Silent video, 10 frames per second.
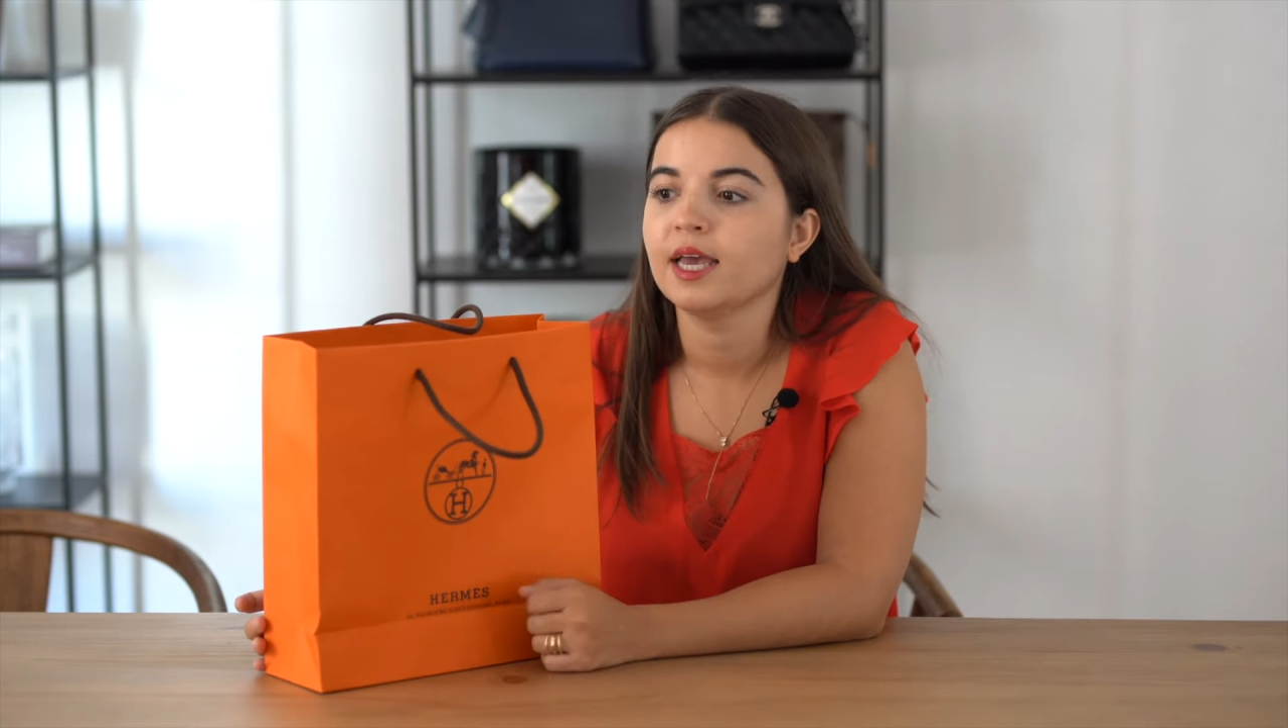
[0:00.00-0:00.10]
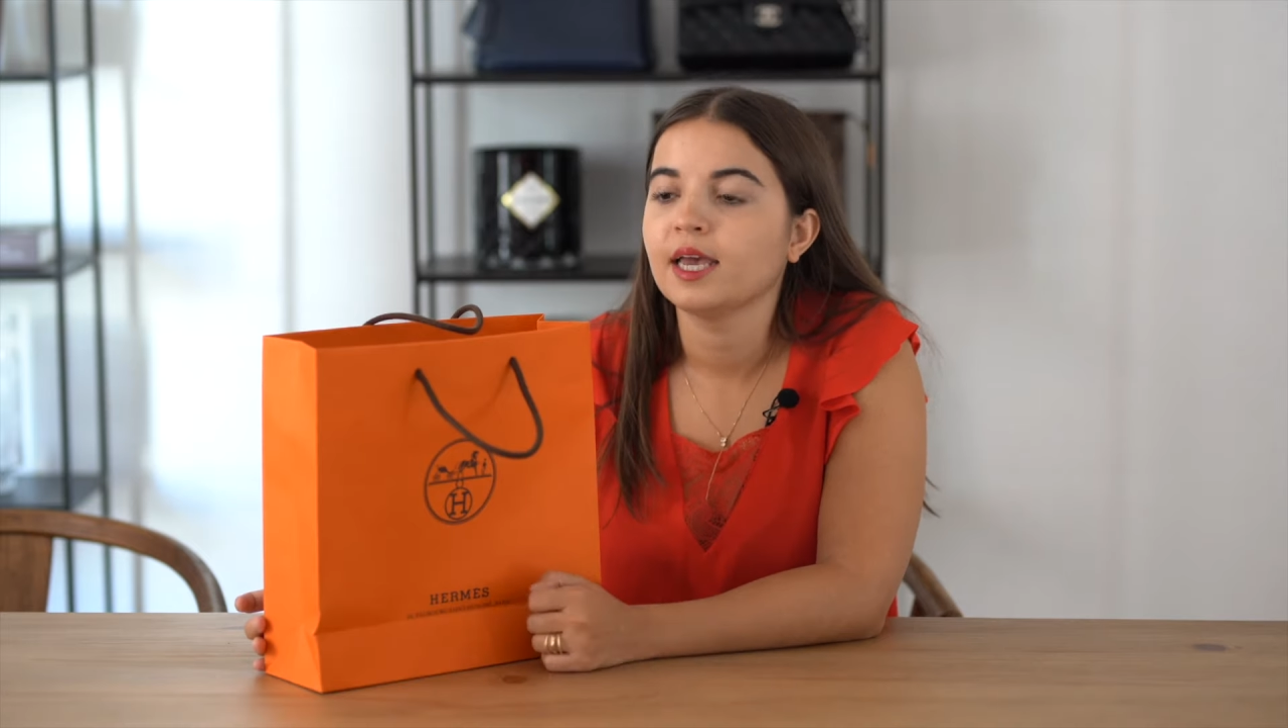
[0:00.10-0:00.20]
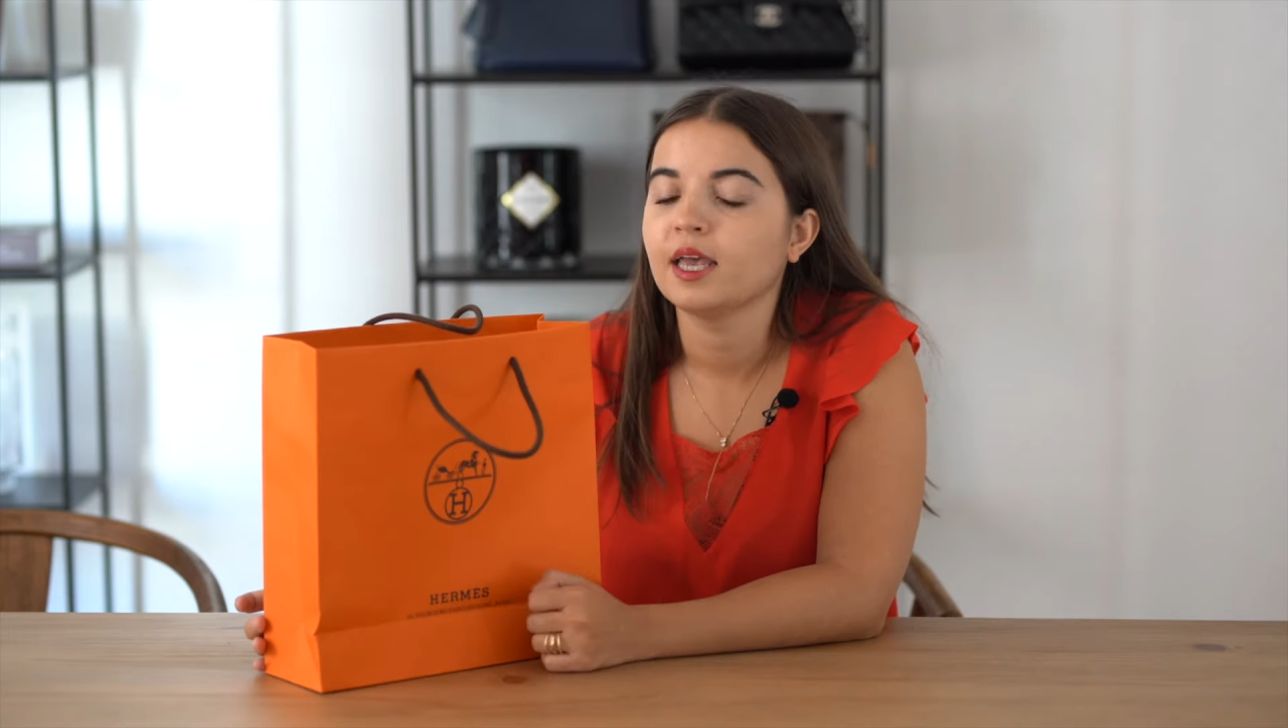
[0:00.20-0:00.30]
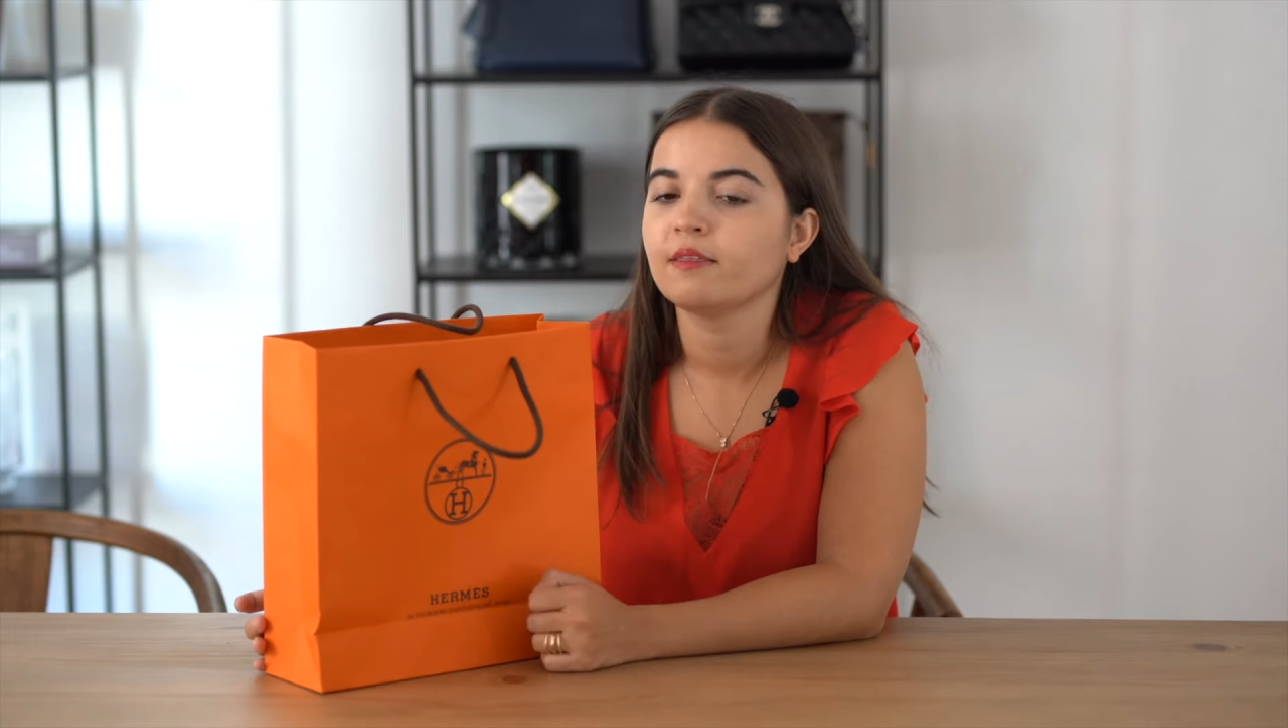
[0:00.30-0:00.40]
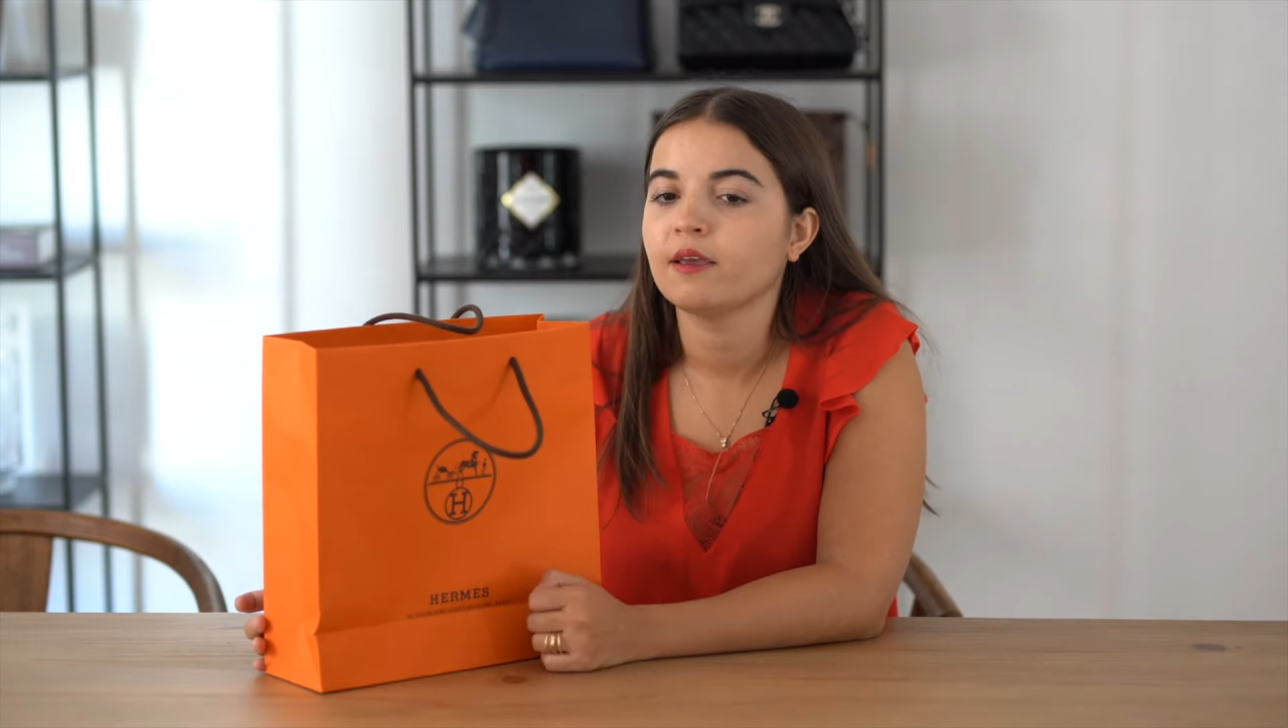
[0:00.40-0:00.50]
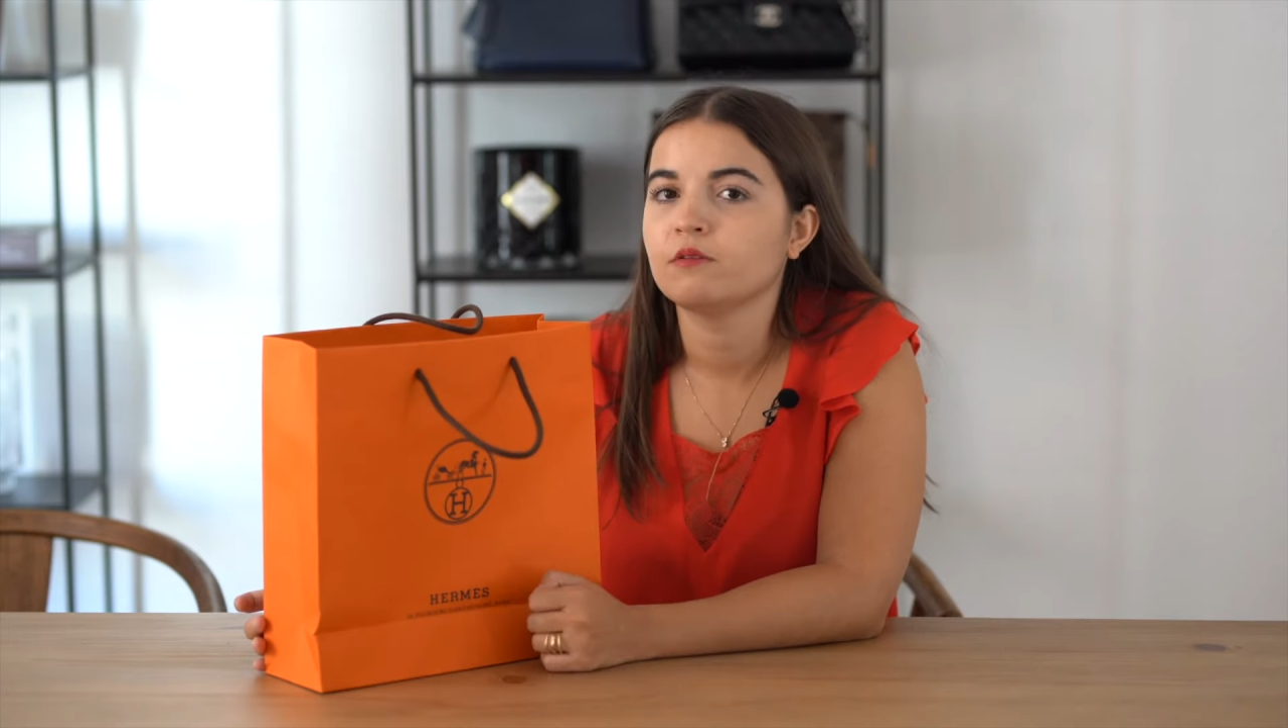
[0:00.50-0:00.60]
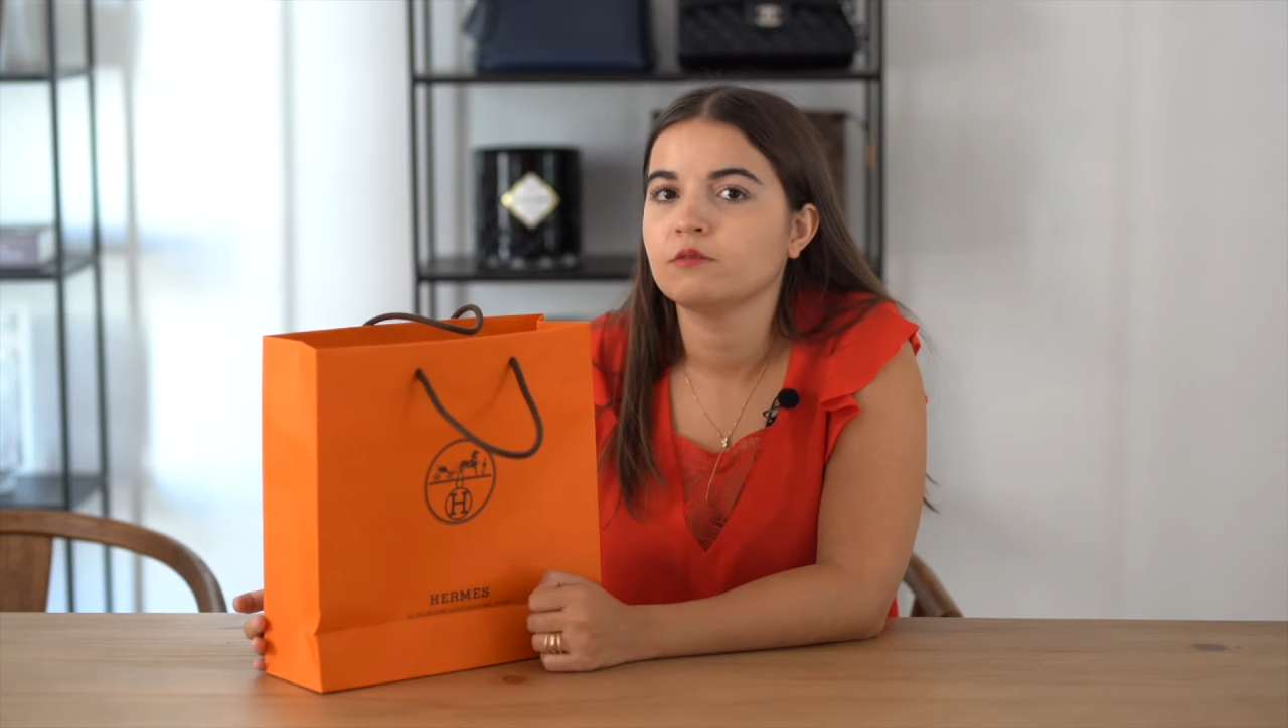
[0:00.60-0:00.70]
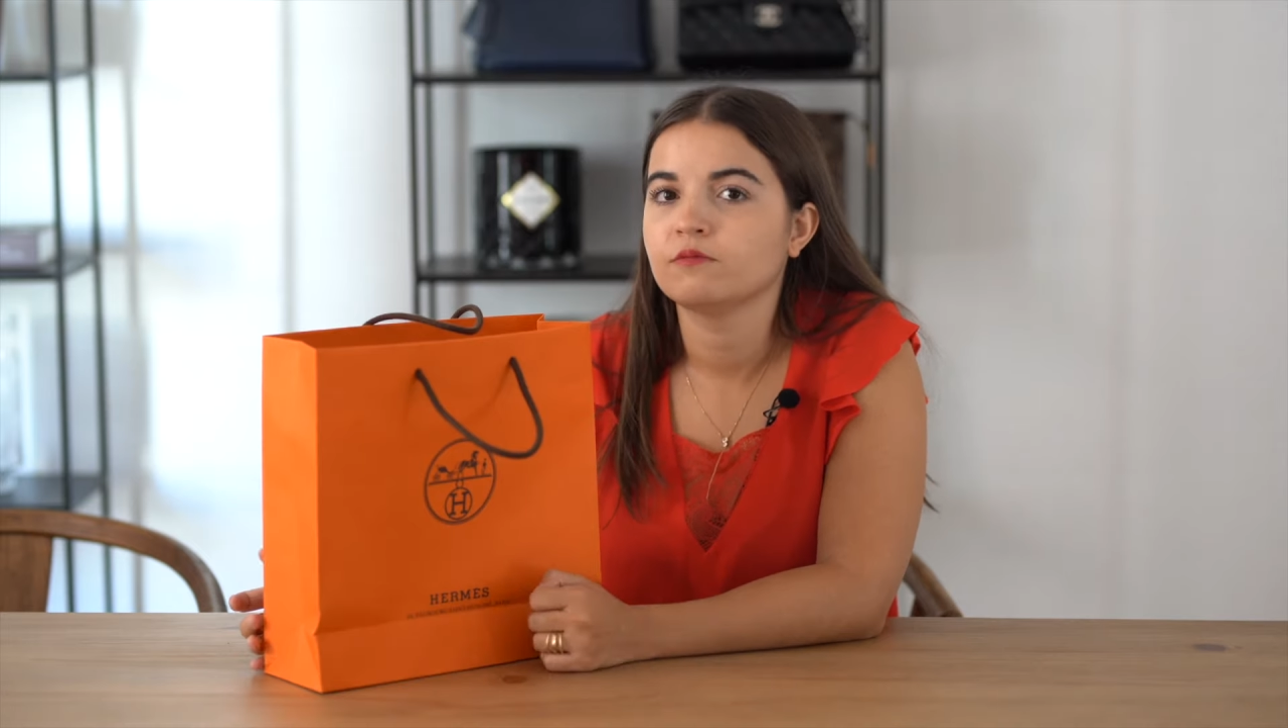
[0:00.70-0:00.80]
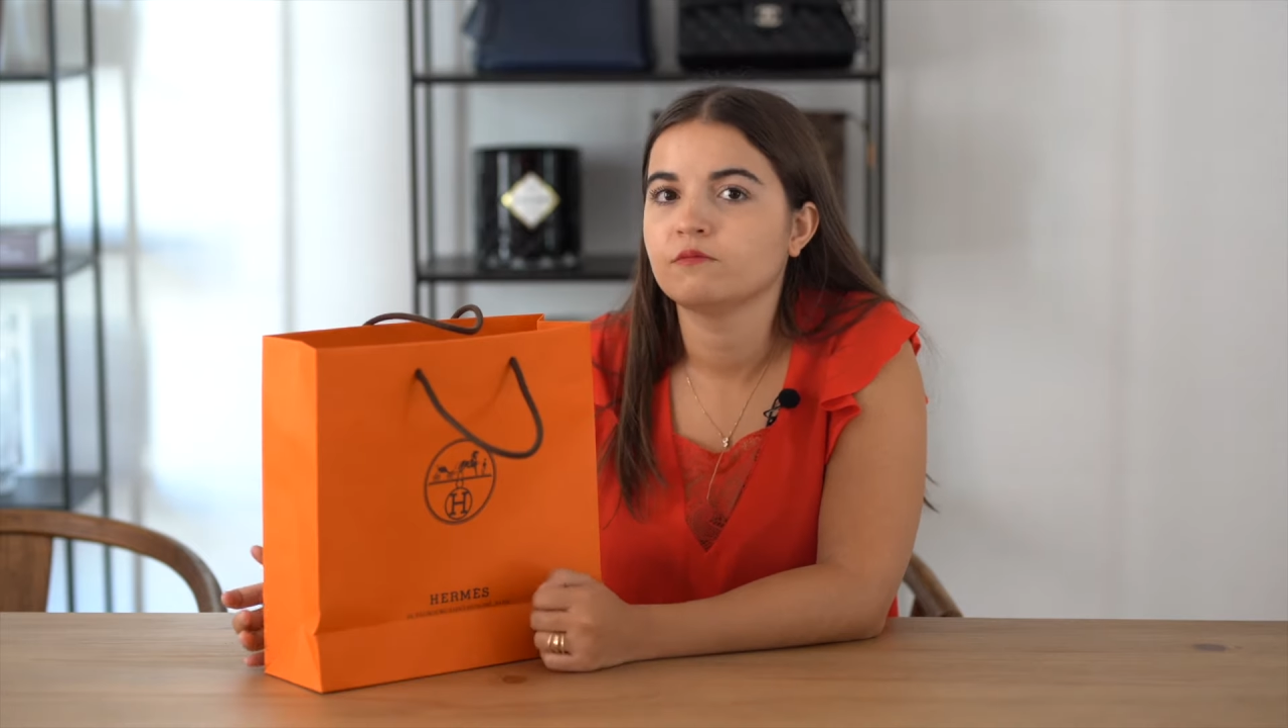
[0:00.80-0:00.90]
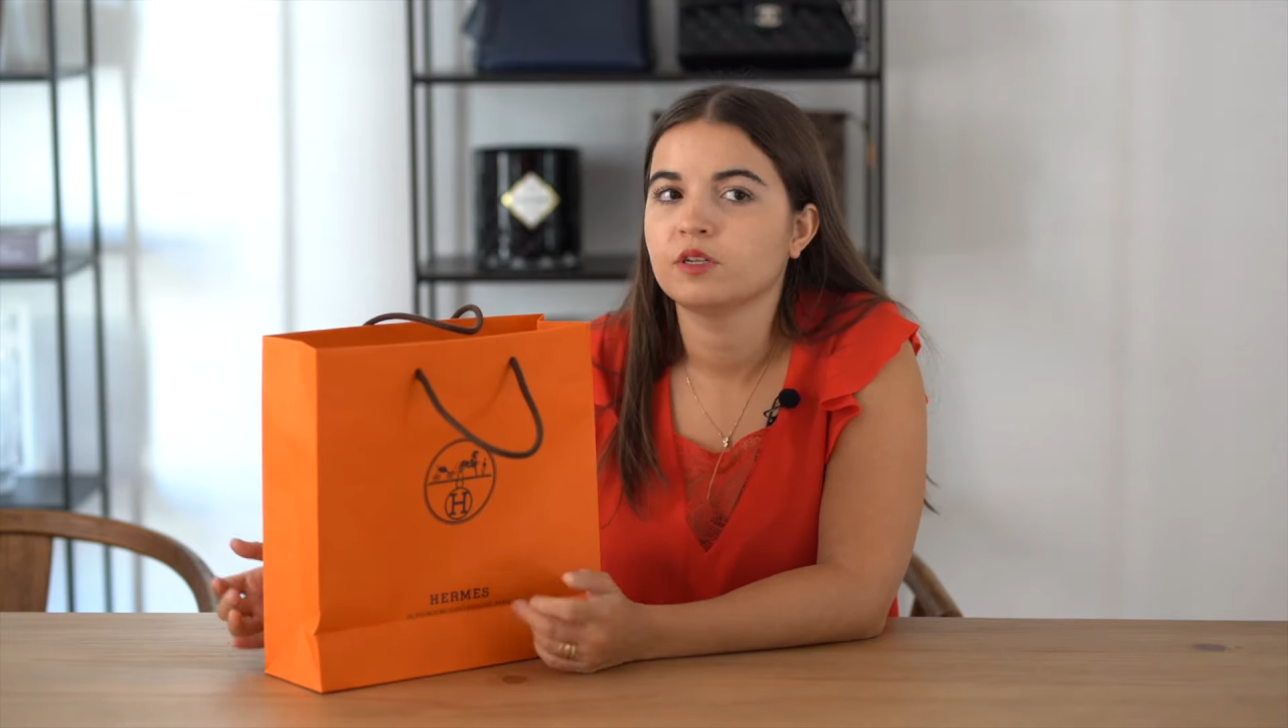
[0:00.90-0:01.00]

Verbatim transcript: and they all